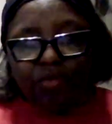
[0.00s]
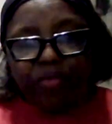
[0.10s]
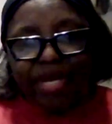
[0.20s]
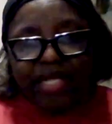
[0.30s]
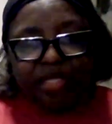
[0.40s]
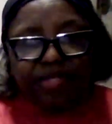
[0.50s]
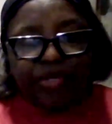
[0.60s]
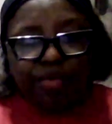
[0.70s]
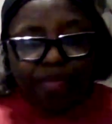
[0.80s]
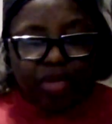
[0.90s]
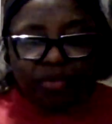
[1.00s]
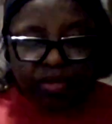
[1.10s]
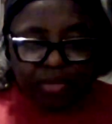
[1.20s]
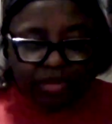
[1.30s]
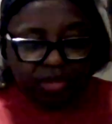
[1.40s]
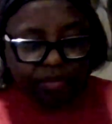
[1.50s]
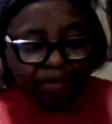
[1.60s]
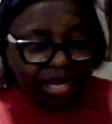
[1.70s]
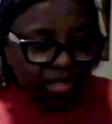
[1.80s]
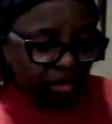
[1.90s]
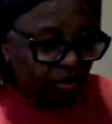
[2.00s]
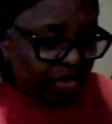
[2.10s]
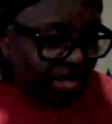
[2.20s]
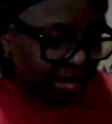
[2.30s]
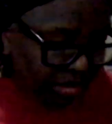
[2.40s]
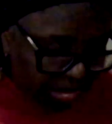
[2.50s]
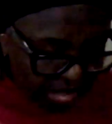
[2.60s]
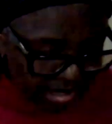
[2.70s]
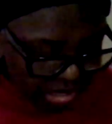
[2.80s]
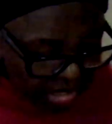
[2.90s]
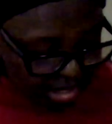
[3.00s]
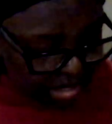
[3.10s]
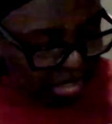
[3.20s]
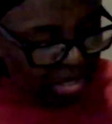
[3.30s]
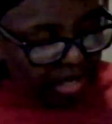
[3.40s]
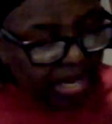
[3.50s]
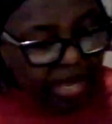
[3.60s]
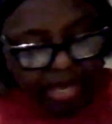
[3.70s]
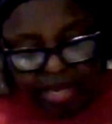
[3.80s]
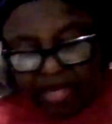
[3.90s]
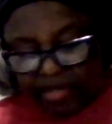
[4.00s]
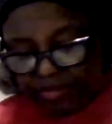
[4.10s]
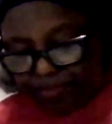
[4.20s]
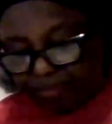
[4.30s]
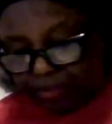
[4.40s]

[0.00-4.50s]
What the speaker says: we got the soap molds, -1. And,